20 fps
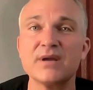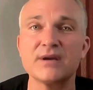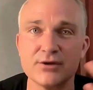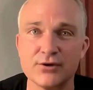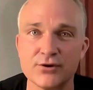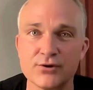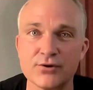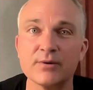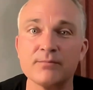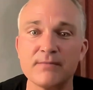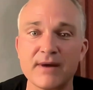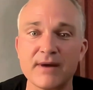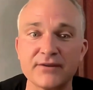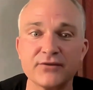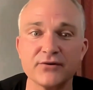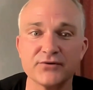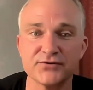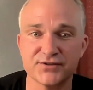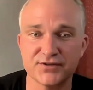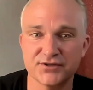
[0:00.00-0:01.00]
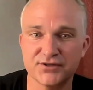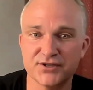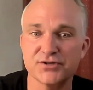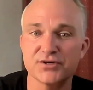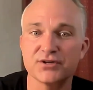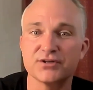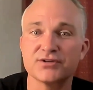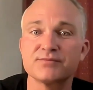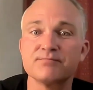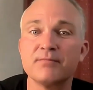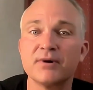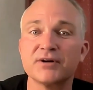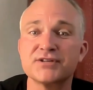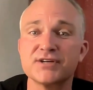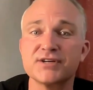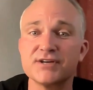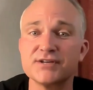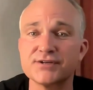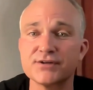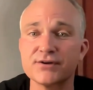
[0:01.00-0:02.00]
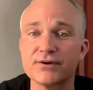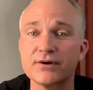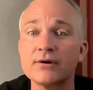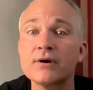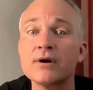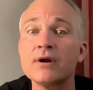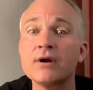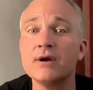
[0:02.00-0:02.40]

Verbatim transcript: You can make those decisions much easier.